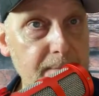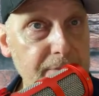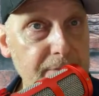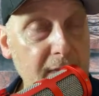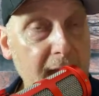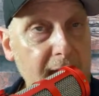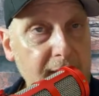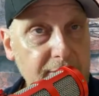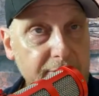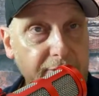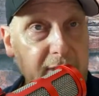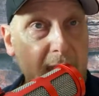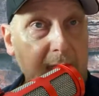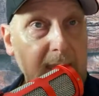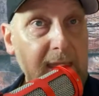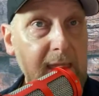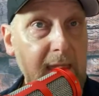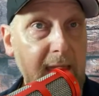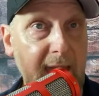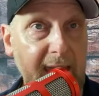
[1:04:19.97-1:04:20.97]
That
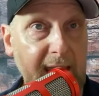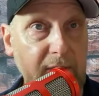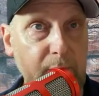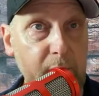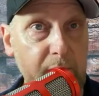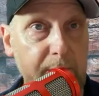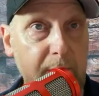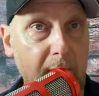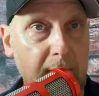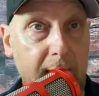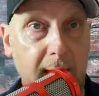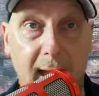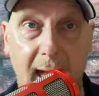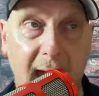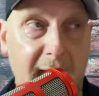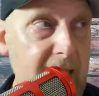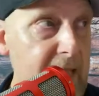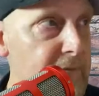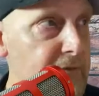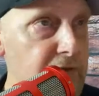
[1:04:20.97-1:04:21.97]
decade with like
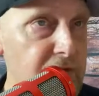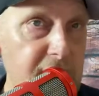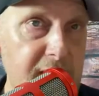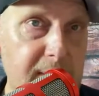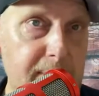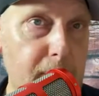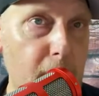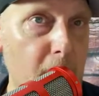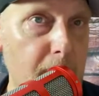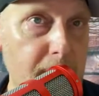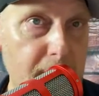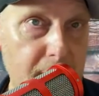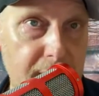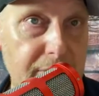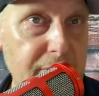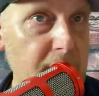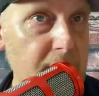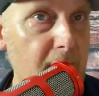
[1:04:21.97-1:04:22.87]
AFC Bournemouth,